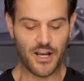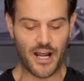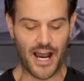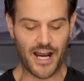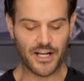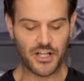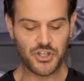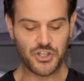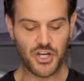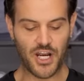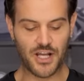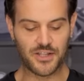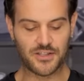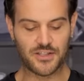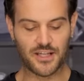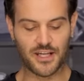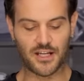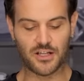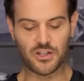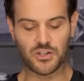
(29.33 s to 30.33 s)
I had a chance
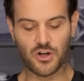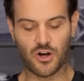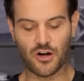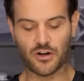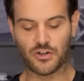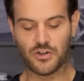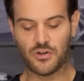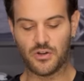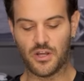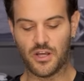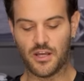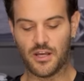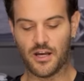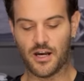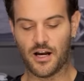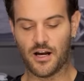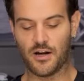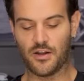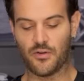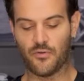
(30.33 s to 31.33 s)
to get to talk to the
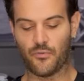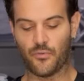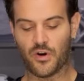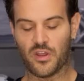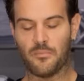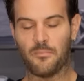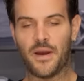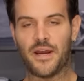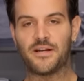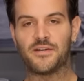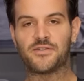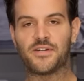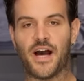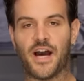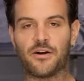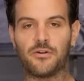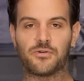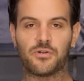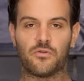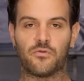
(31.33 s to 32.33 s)
uh, one of the main
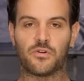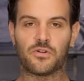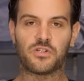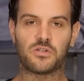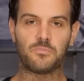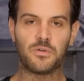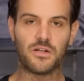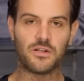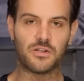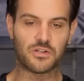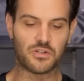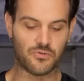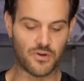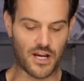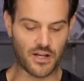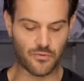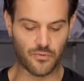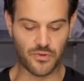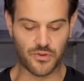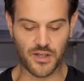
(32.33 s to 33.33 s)
designers over at Speed and
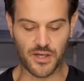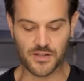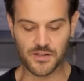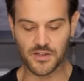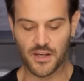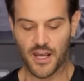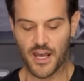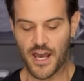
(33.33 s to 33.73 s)
Strength with this,